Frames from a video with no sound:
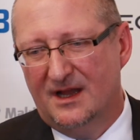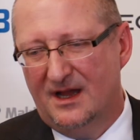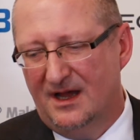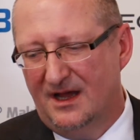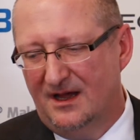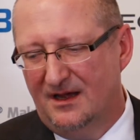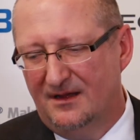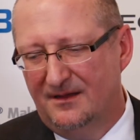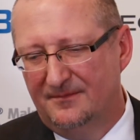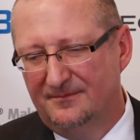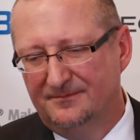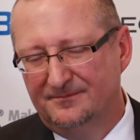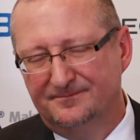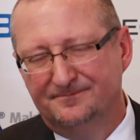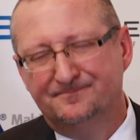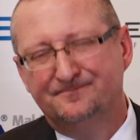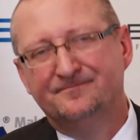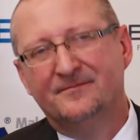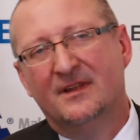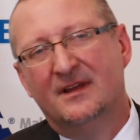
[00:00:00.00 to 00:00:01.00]

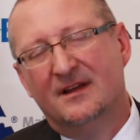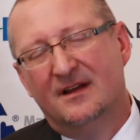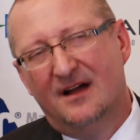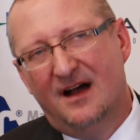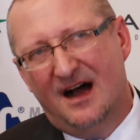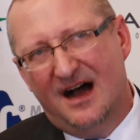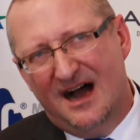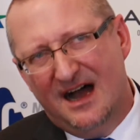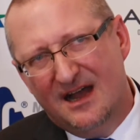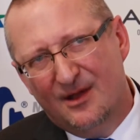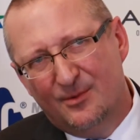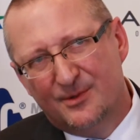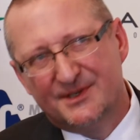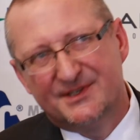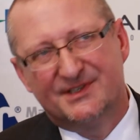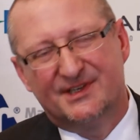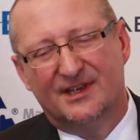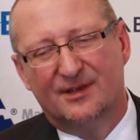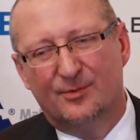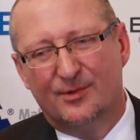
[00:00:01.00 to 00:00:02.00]
I would
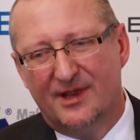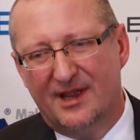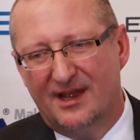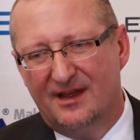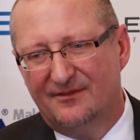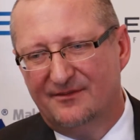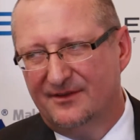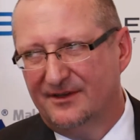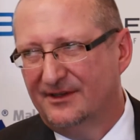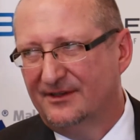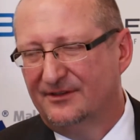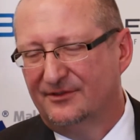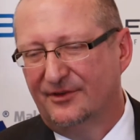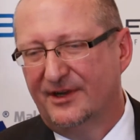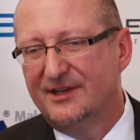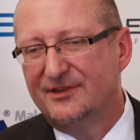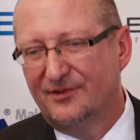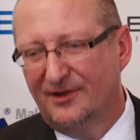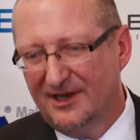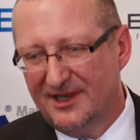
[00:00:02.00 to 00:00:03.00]
say we have a
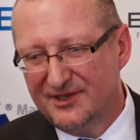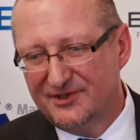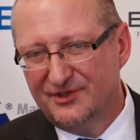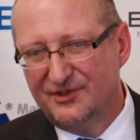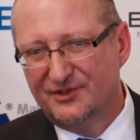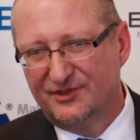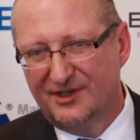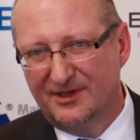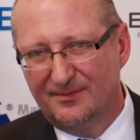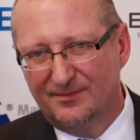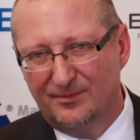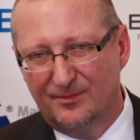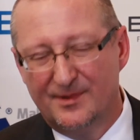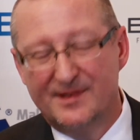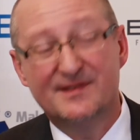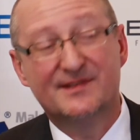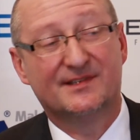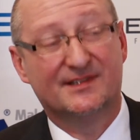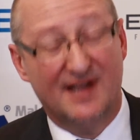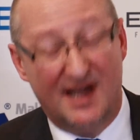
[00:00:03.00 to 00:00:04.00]
great relationship
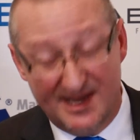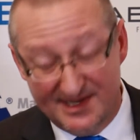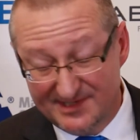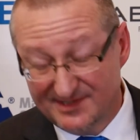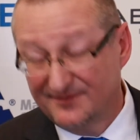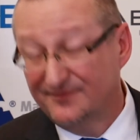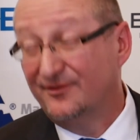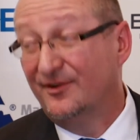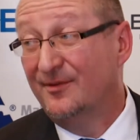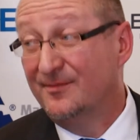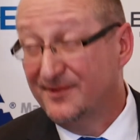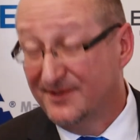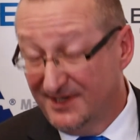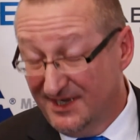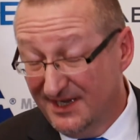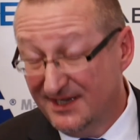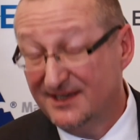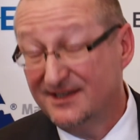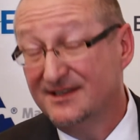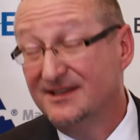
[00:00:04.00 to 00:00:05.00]
with guys from
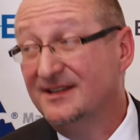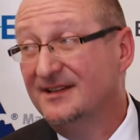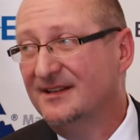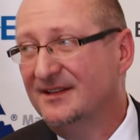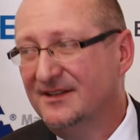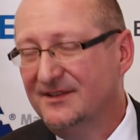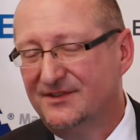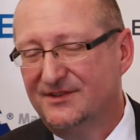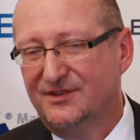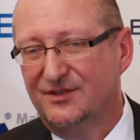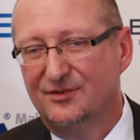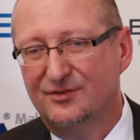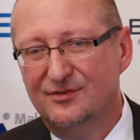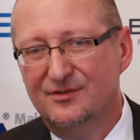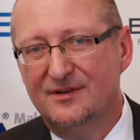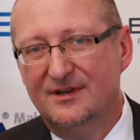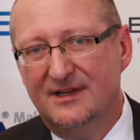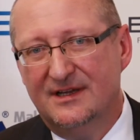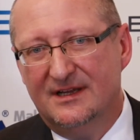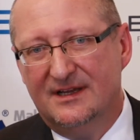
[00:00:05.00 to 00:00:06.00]
Kick
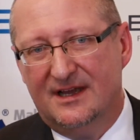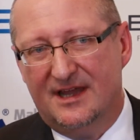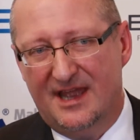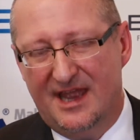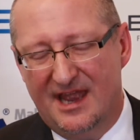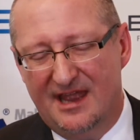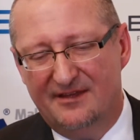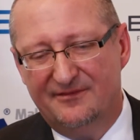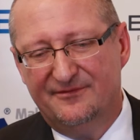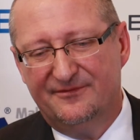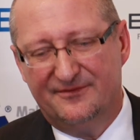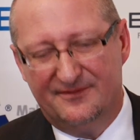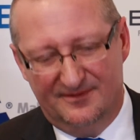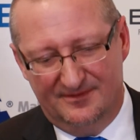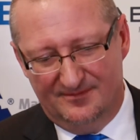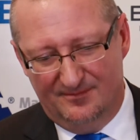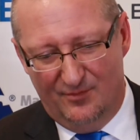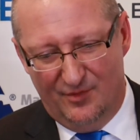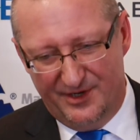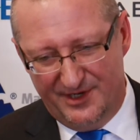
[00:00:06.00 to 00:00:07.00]
to have
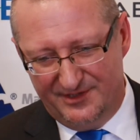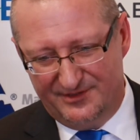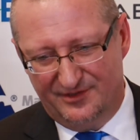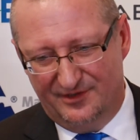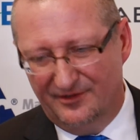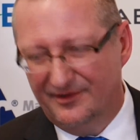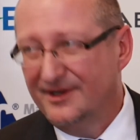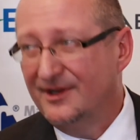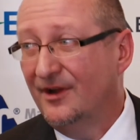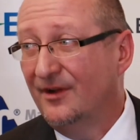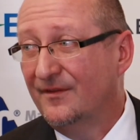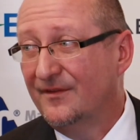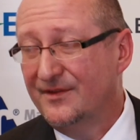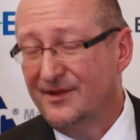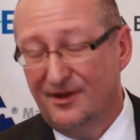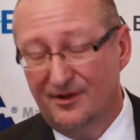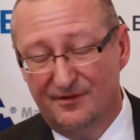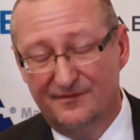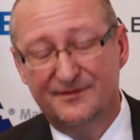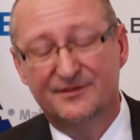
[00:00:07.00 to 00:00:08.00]
monitoring on
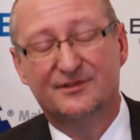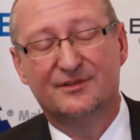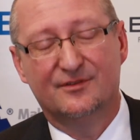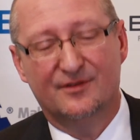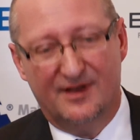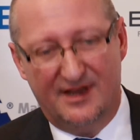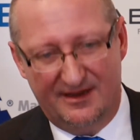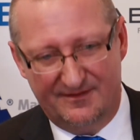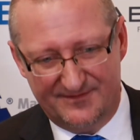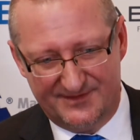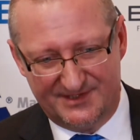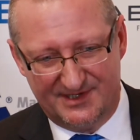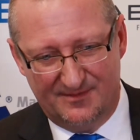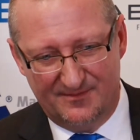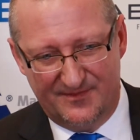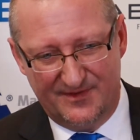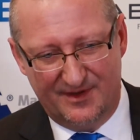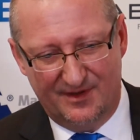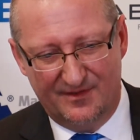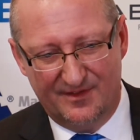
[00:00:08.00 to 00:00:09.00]
the oven, to have
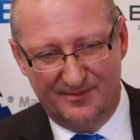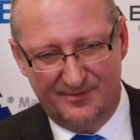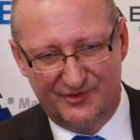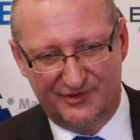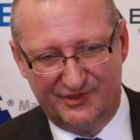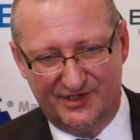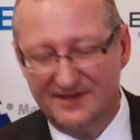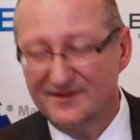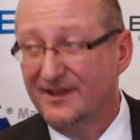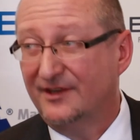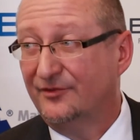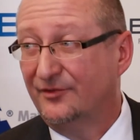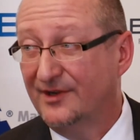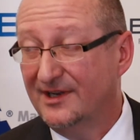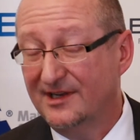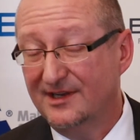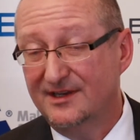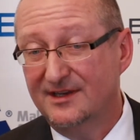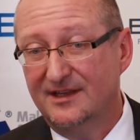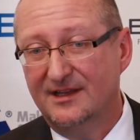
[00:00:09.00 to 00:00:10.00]
something on the machine that
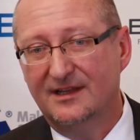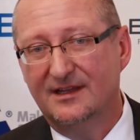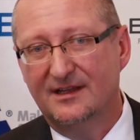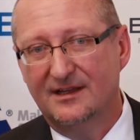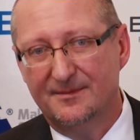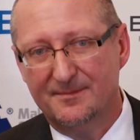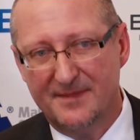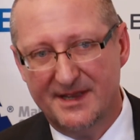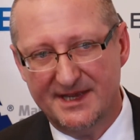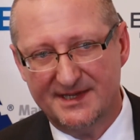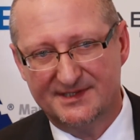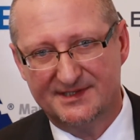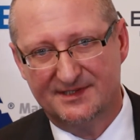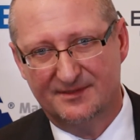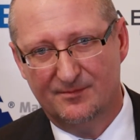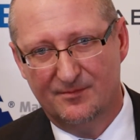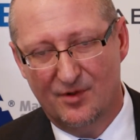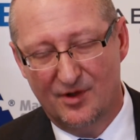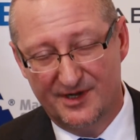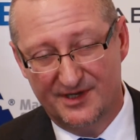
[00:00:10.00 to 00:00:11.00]
really makes
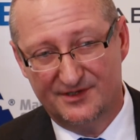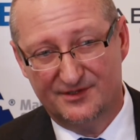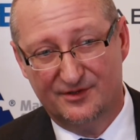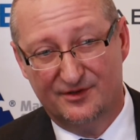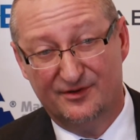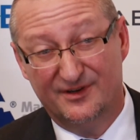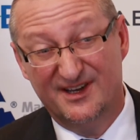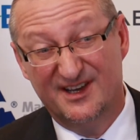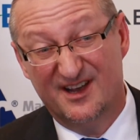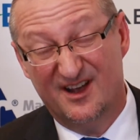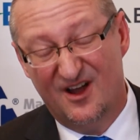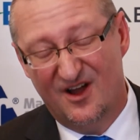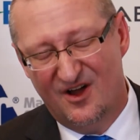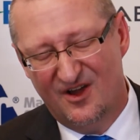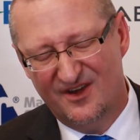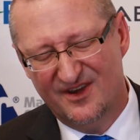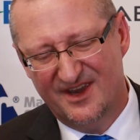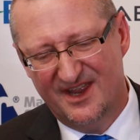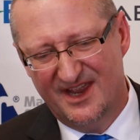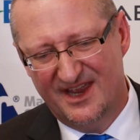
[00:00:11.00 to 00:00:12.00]
the monitoring
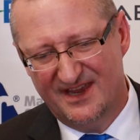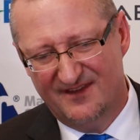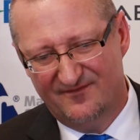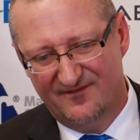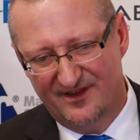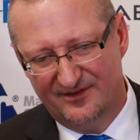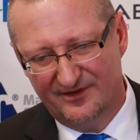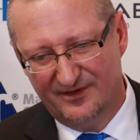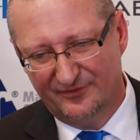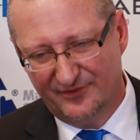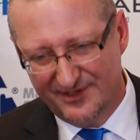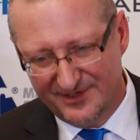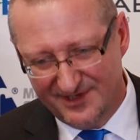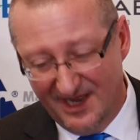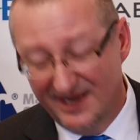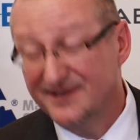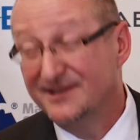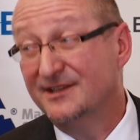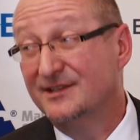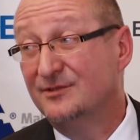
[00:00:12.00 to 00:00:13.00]
on a very
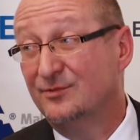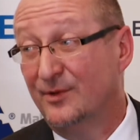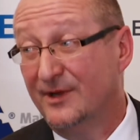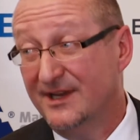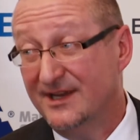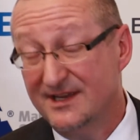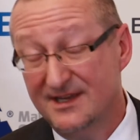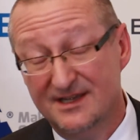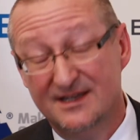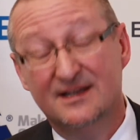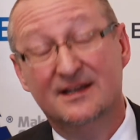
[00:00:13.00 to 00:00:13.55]
redundant way,